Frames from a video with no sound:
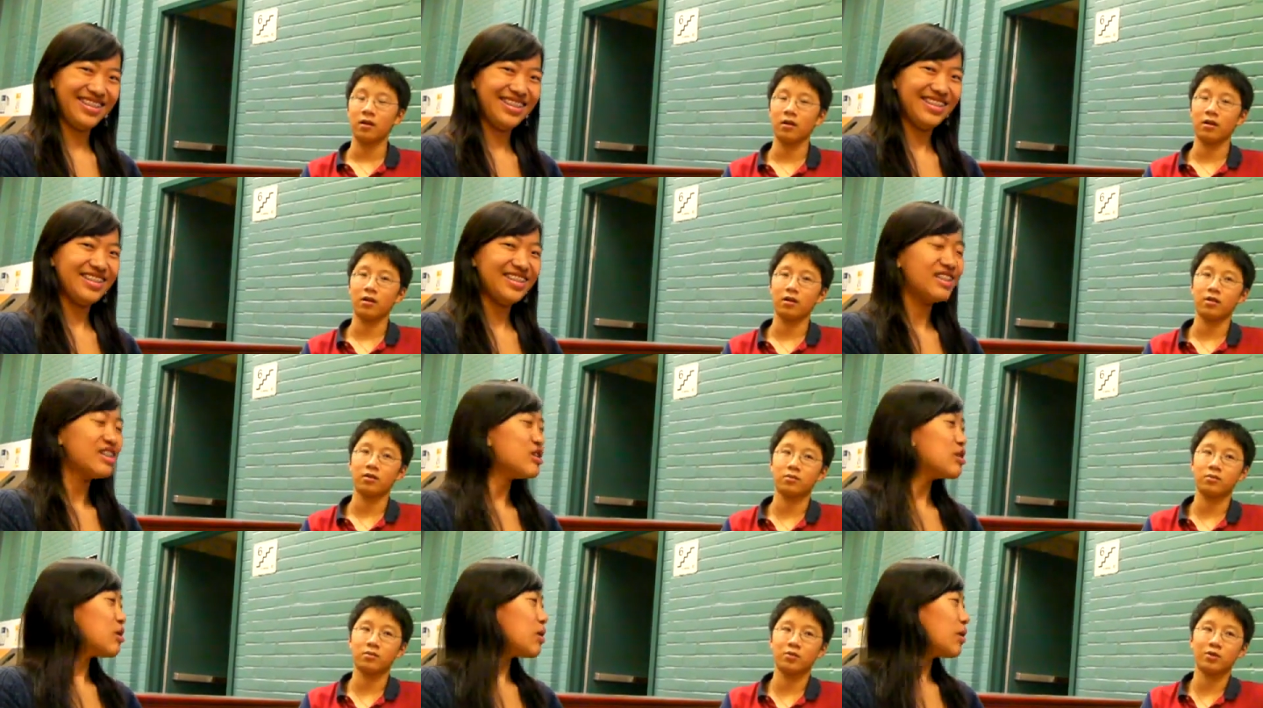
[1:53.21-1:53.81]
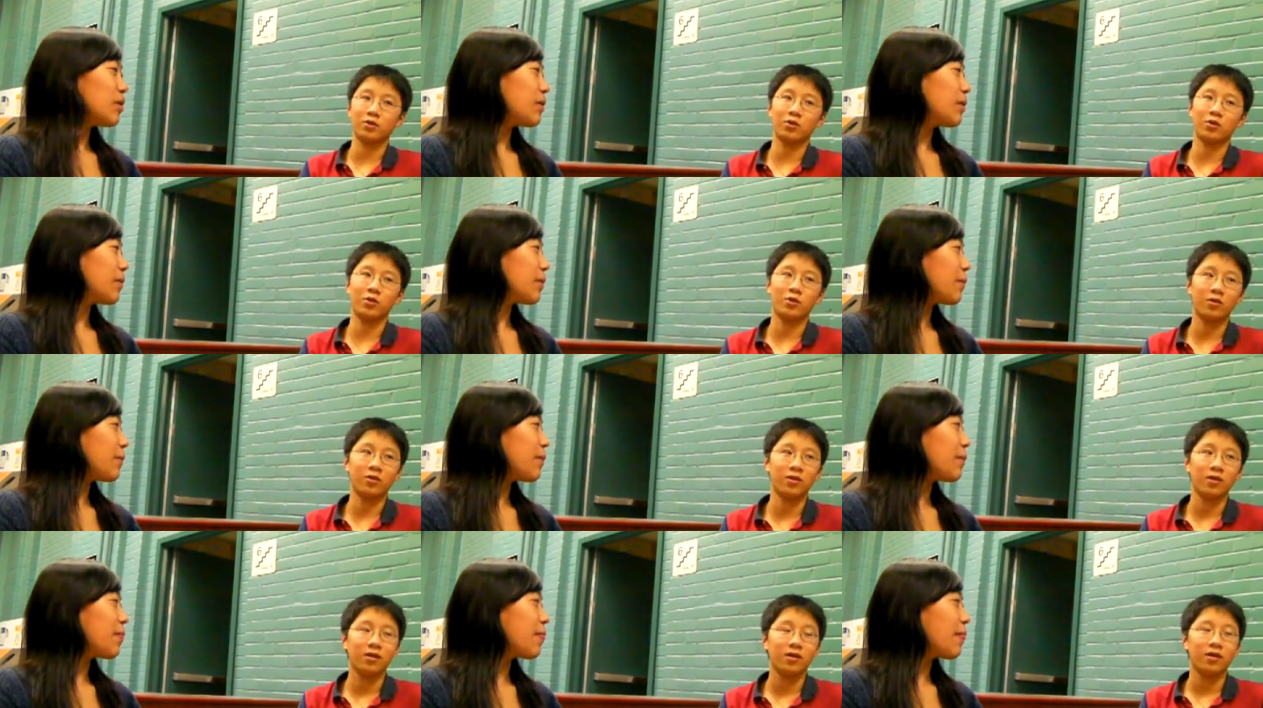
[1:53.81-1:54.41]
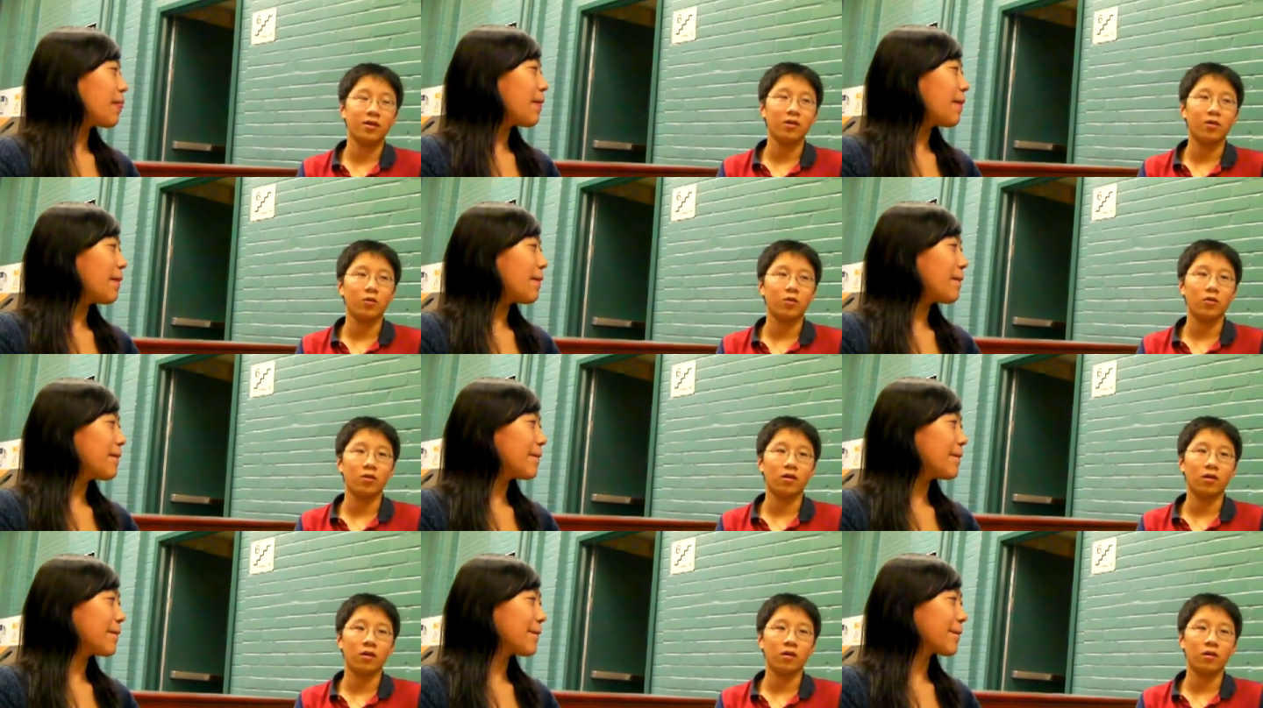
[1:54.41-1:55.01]
Speaker 1: Uh, so
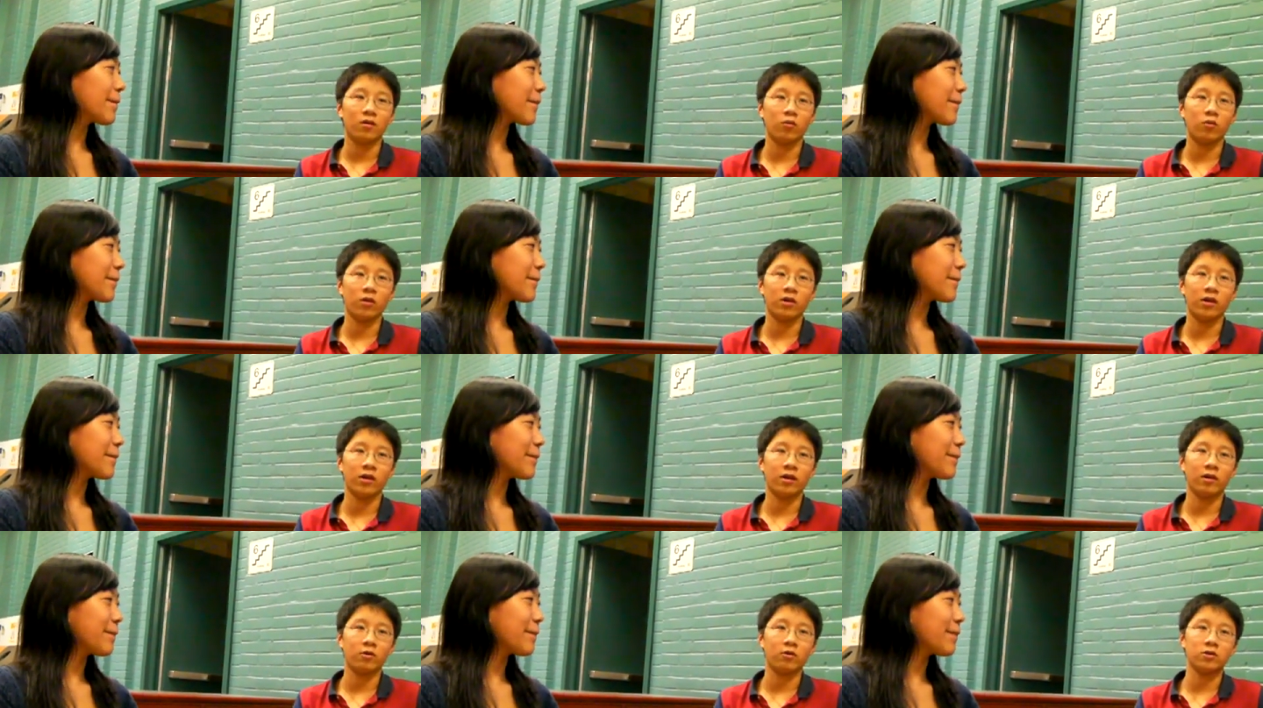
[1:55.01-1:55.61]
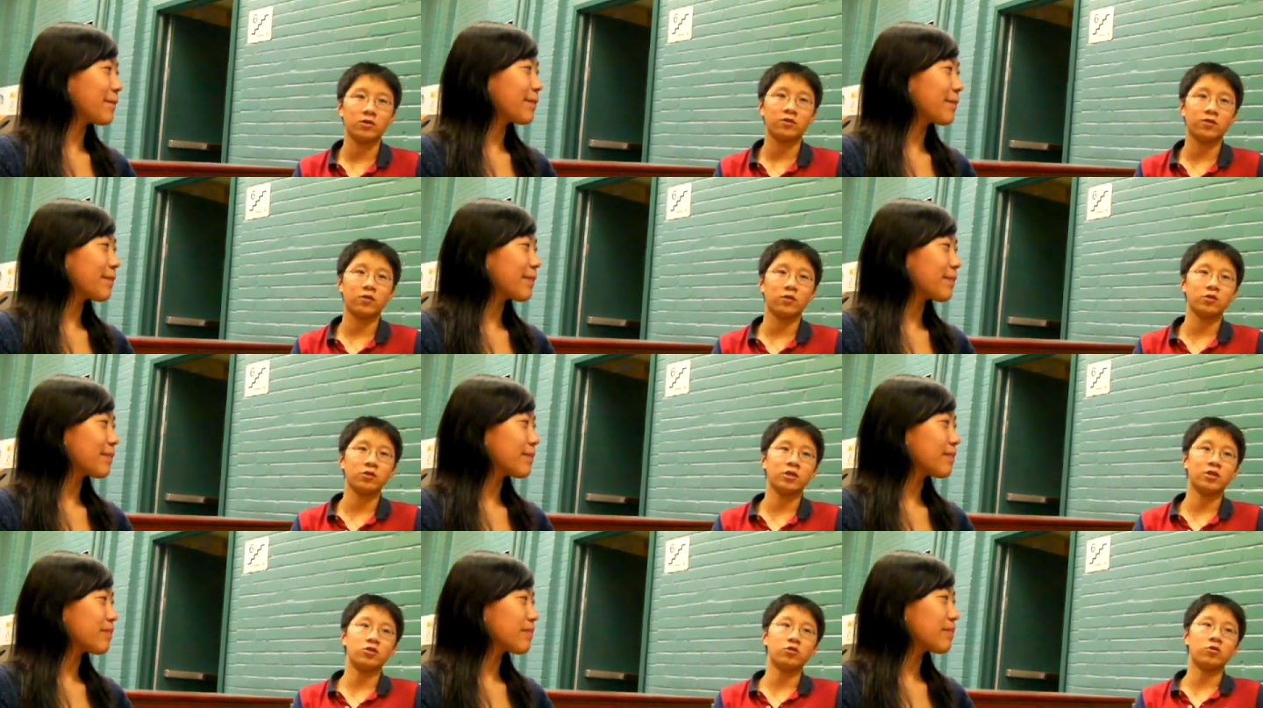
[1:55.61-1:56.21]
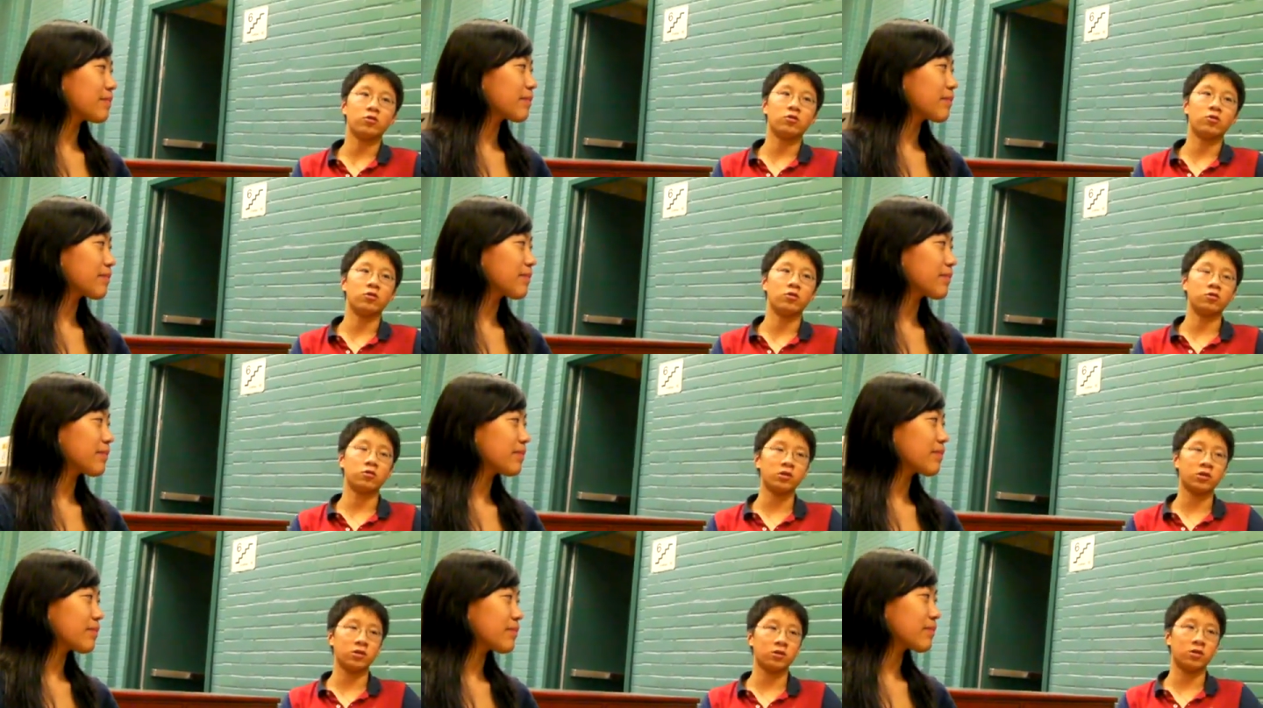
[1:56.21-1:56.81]
when I was first
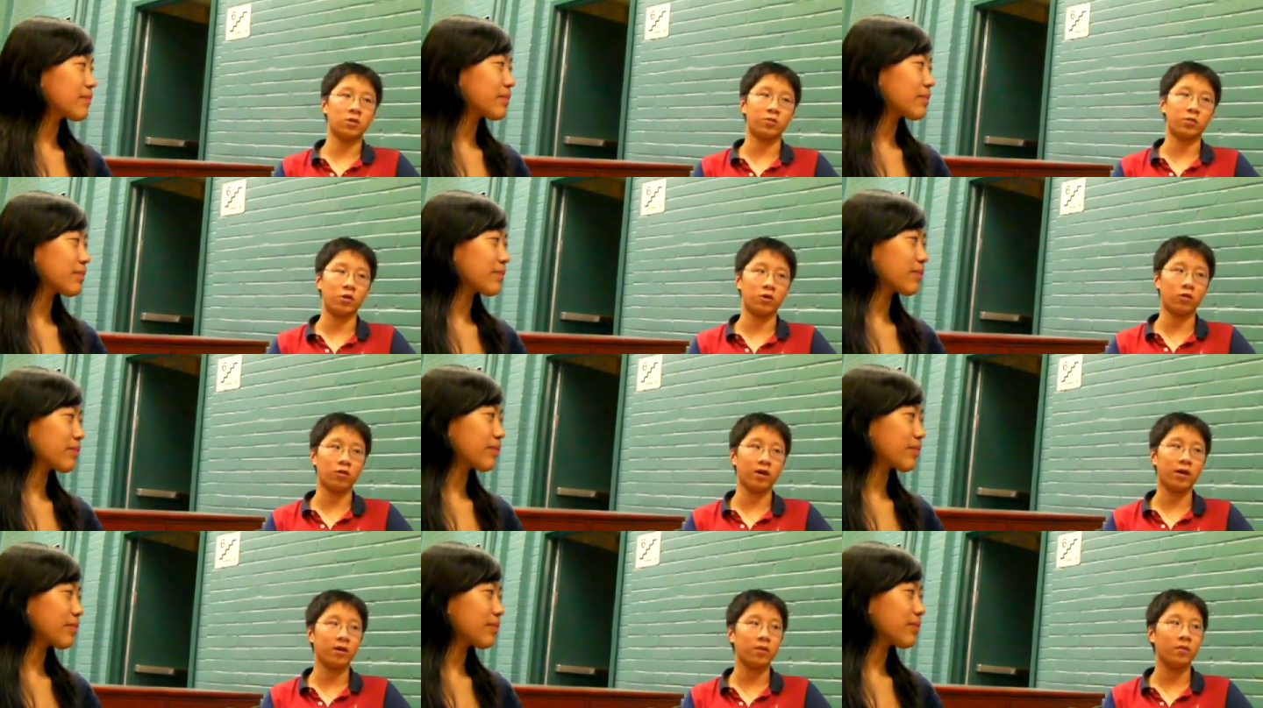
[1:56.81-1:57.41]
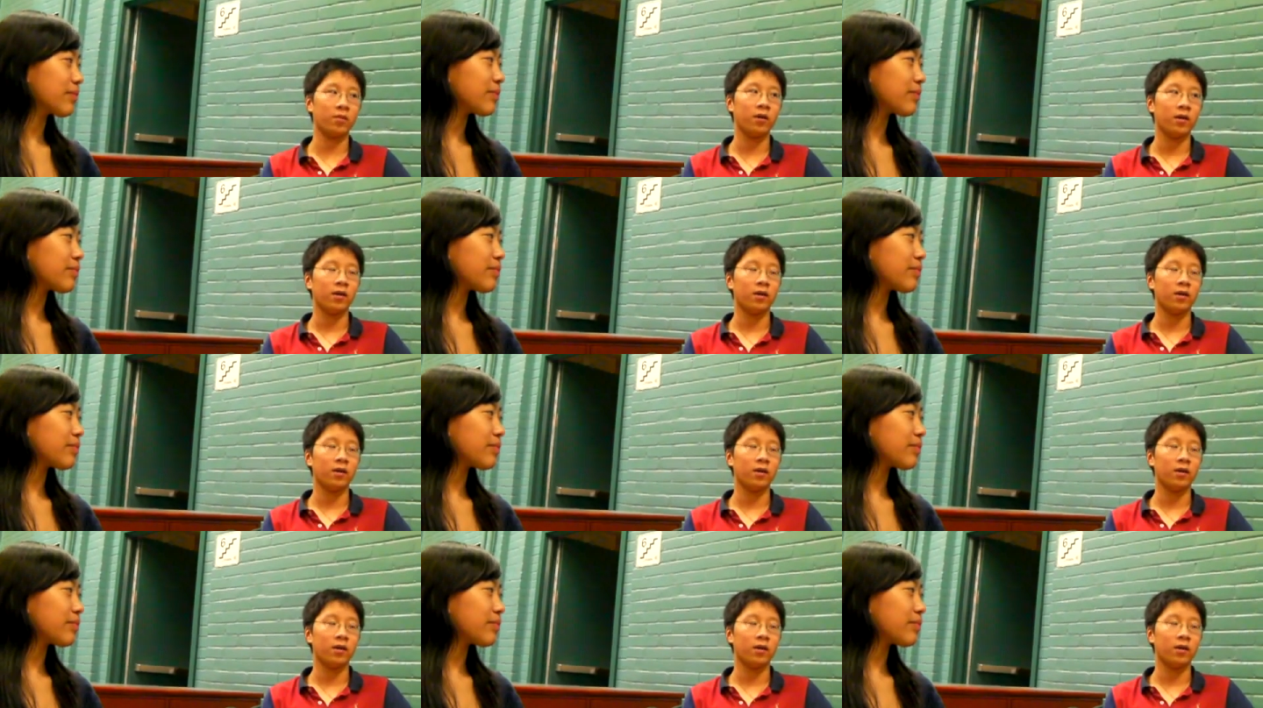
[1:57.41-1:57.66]
introduced to the program,